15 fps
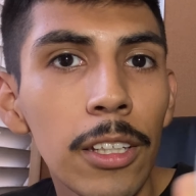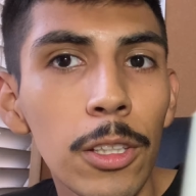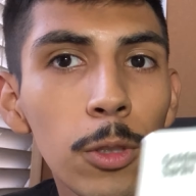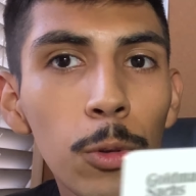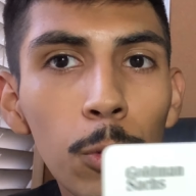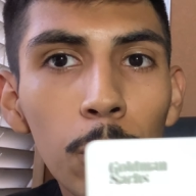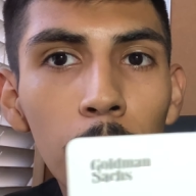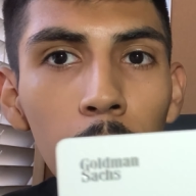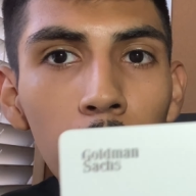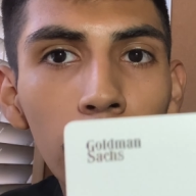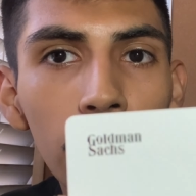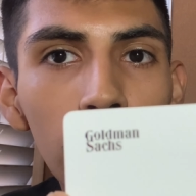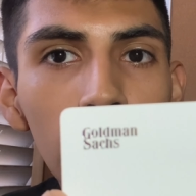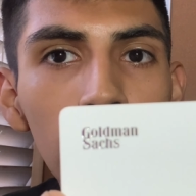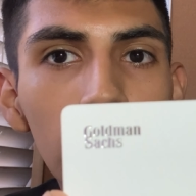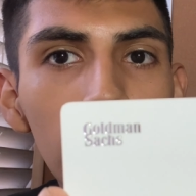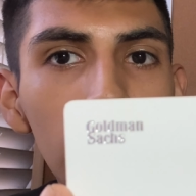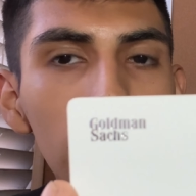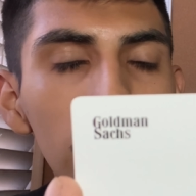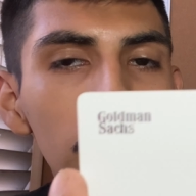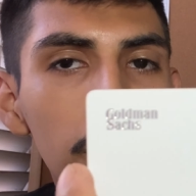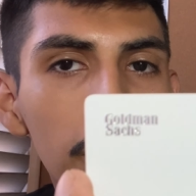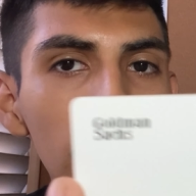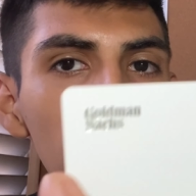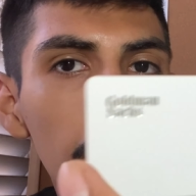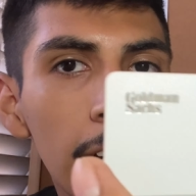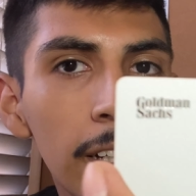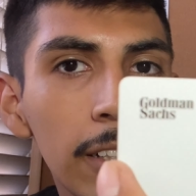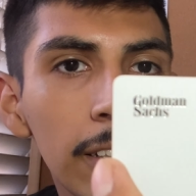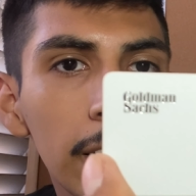you could
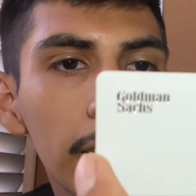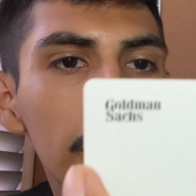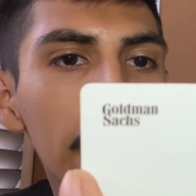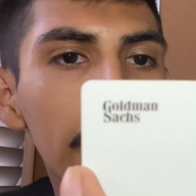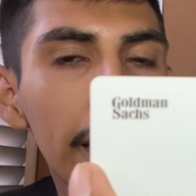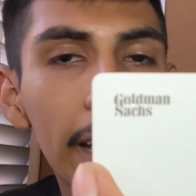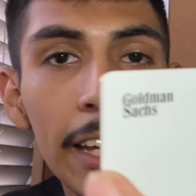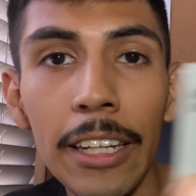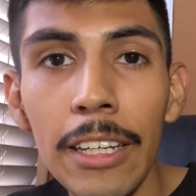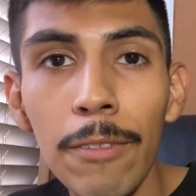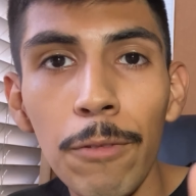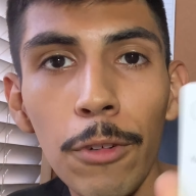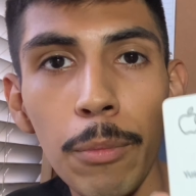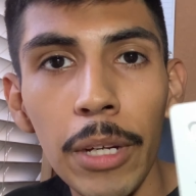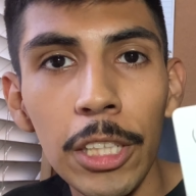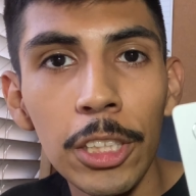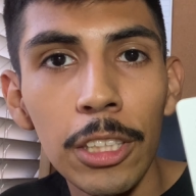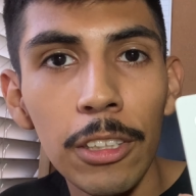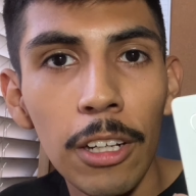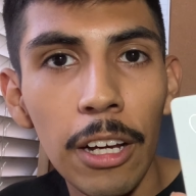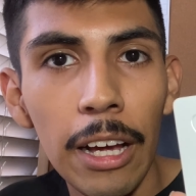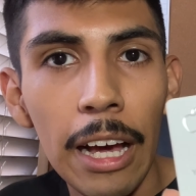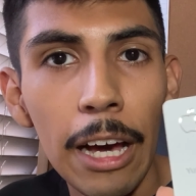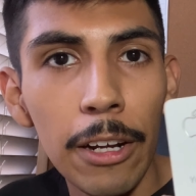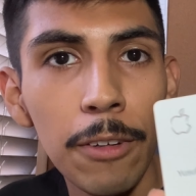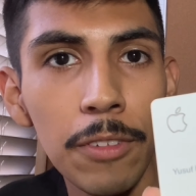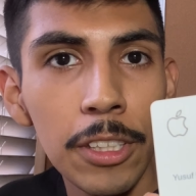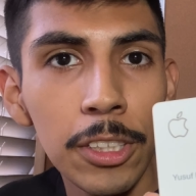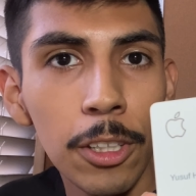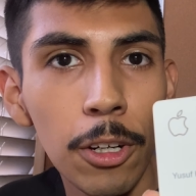not get any information out of
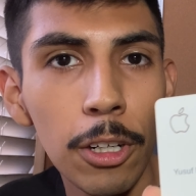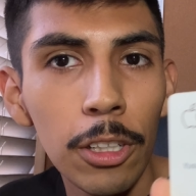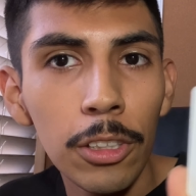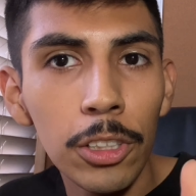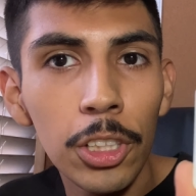this card,